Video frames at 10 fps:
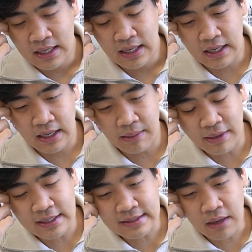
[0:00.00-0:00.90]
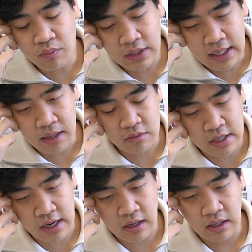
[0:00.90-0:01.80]
By the time we came
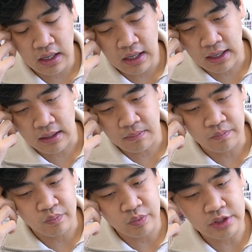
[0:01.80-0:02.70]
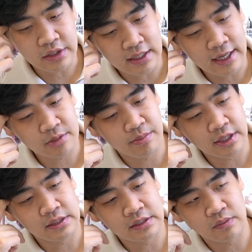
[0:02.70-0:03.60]
there, we saw the last
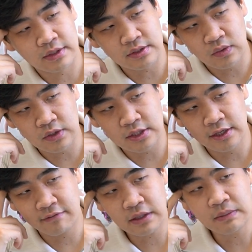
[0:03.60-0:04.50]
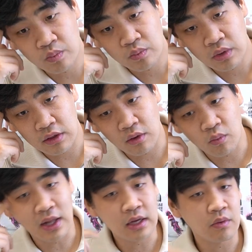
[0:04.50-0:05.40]
buses with the soldiers leaving. I think
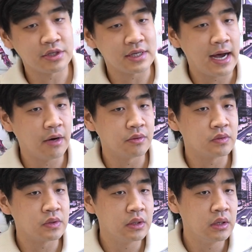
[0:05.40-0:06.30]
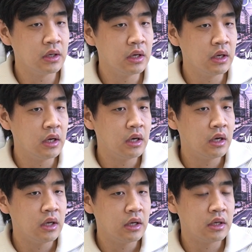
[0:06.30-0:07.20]
while I was out,
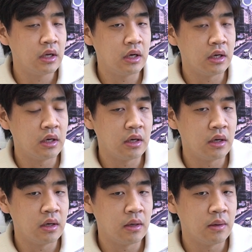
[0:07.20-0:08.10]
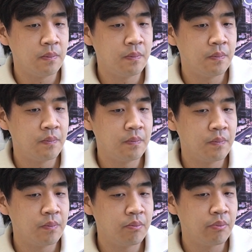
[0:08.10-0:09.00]
the
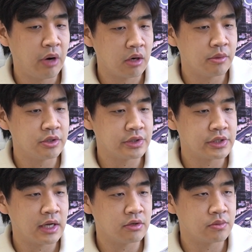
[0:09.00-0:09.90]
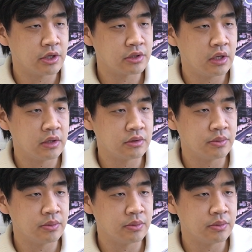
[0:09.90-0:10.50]
parliament just announced martial law to